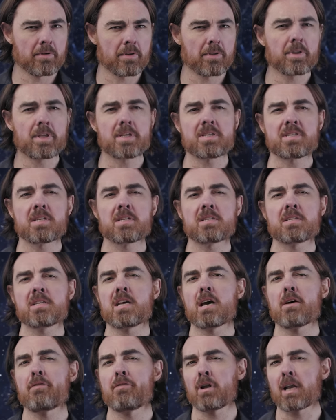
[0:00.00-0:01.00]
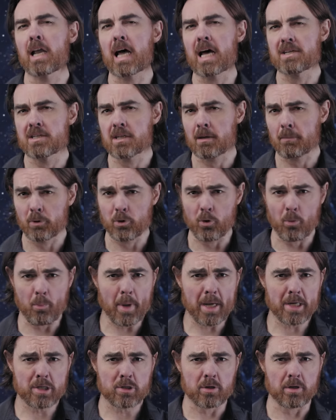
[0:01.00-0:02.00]
This is the FLRW
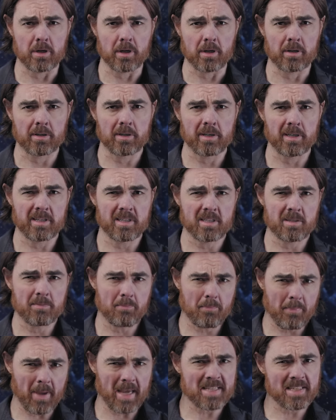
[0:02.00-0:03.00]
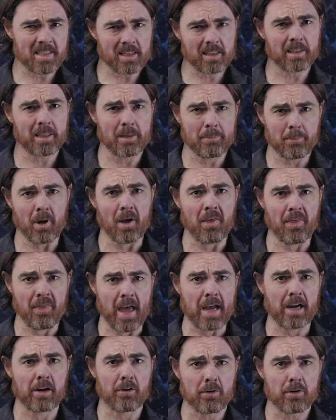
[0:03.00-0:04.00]
metric. It's basically
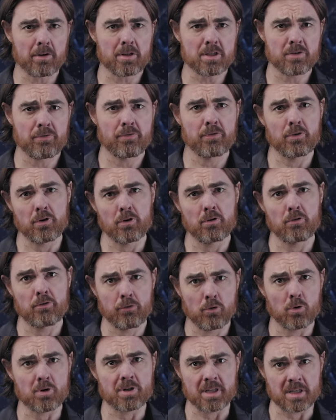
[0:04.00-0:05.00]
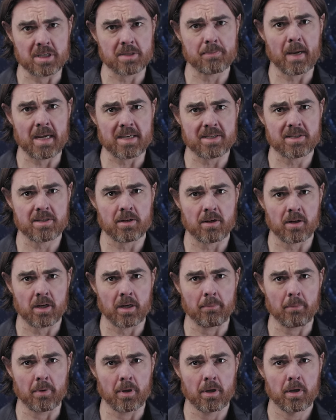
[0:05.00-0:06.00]
Pythagoras for 4D
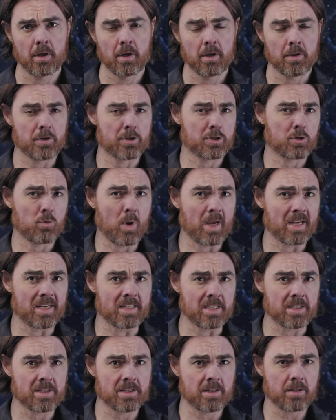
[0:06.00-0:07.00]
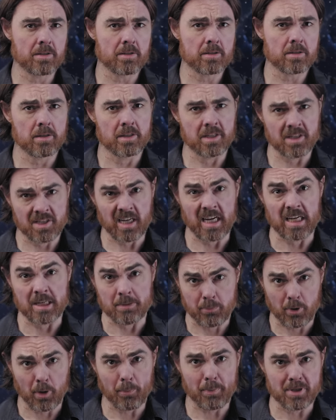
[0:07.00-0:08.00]
spacetime. The squared distance, in this case
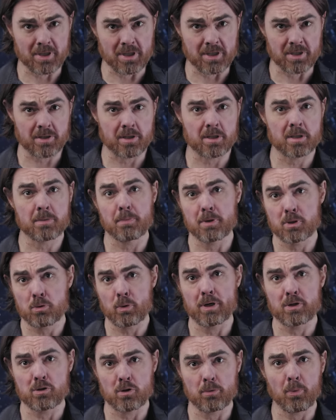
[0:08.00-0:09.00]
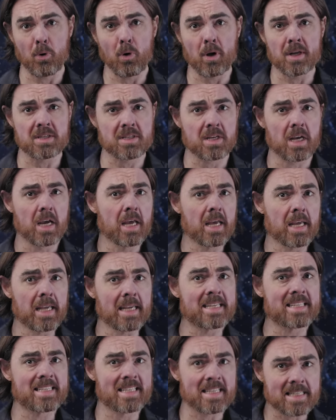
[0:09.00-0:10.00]
proper distance, between two points
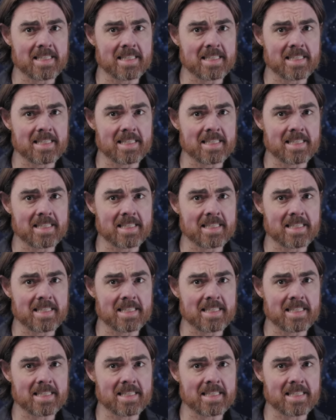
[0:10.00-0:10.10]
is the